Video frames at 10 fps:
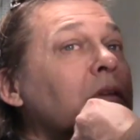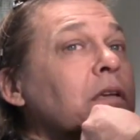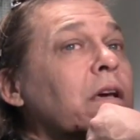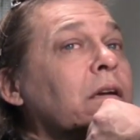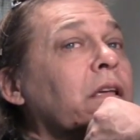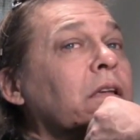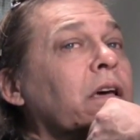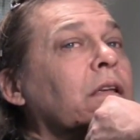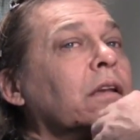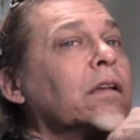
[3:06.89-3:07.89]
It's a very
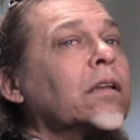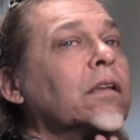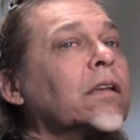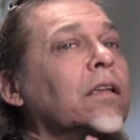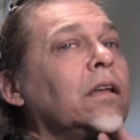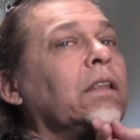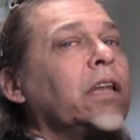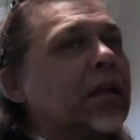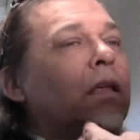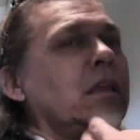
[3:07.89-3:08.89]
soft rubber,
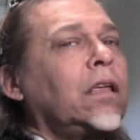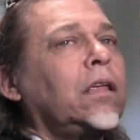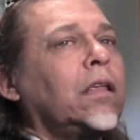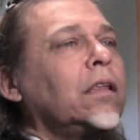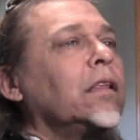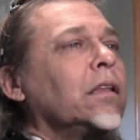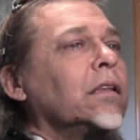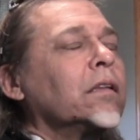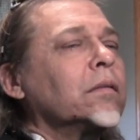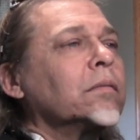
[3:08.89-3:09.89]

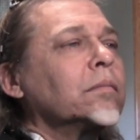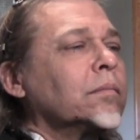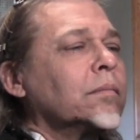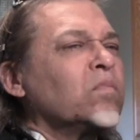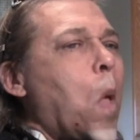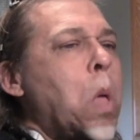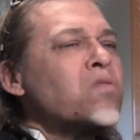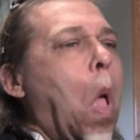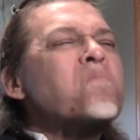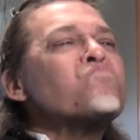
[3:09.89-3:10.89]
and you could reuse
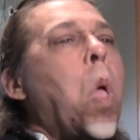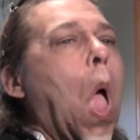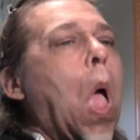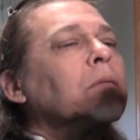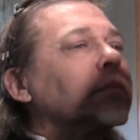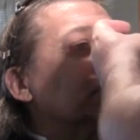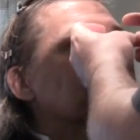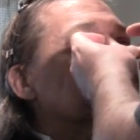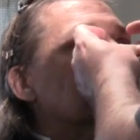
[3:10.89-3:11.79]
these over and over.